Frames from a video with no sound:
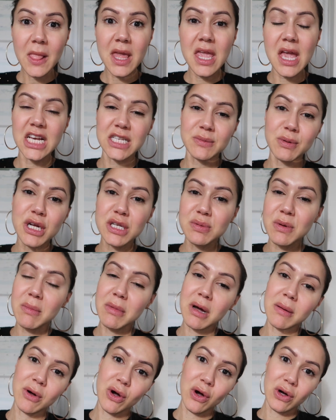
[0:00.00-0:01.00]
yeah, I spoke to my
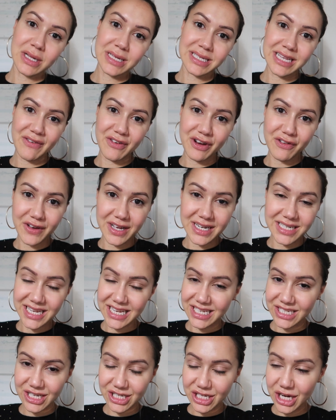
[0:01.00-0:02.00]
mum, Ollie's having a
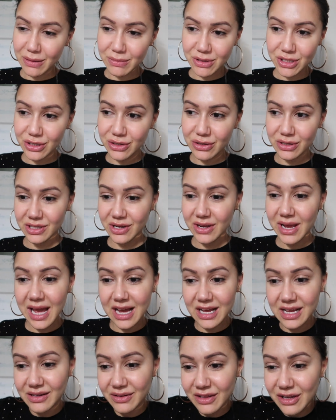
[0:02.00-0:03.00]
fantastic time too, so
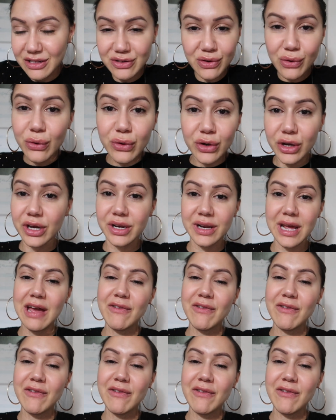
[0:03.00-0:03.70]
yeah, it's all good.